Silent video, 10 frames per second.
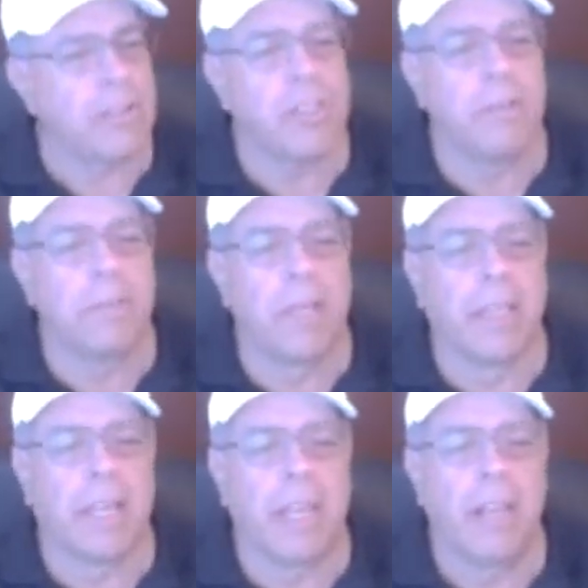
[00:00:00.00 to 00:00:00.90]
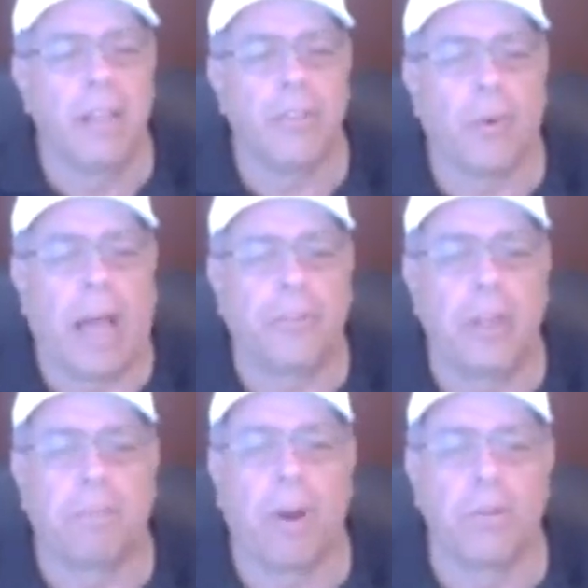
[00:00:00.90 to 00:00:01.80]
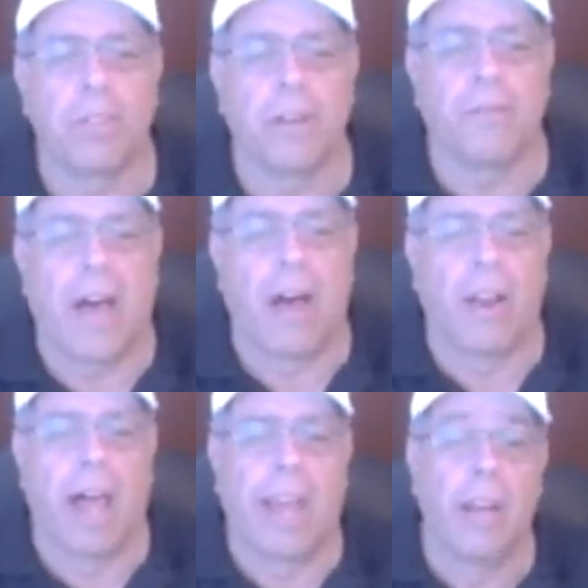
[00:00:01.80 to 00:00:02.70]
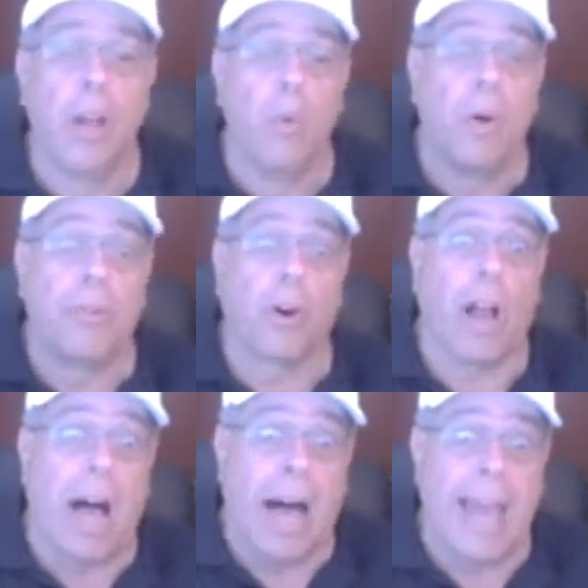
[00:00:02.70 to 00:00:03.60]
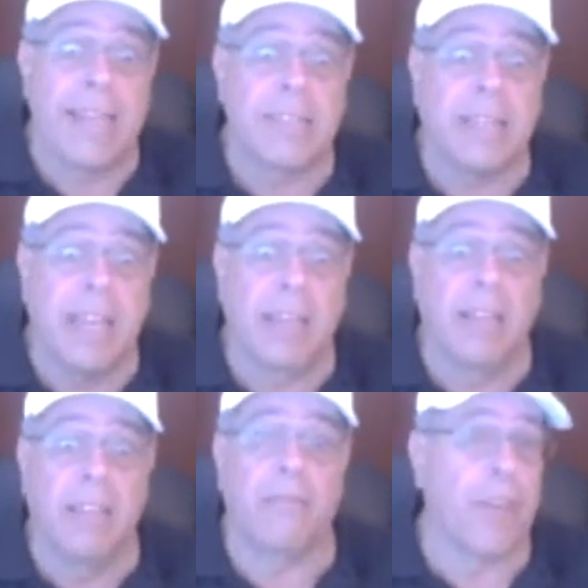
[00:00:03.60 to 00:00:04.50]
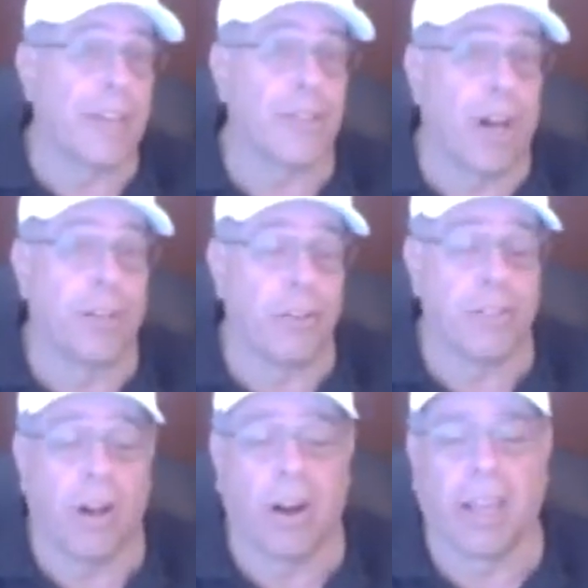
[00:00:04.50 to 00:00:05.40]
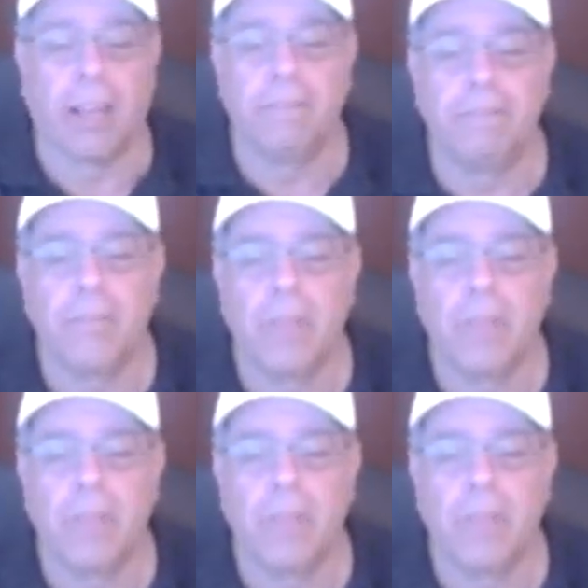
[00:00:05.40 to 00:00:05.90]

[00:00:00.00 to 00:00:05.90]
and stability throughout the approach to the foul line with your eyes keenly fixed on your target.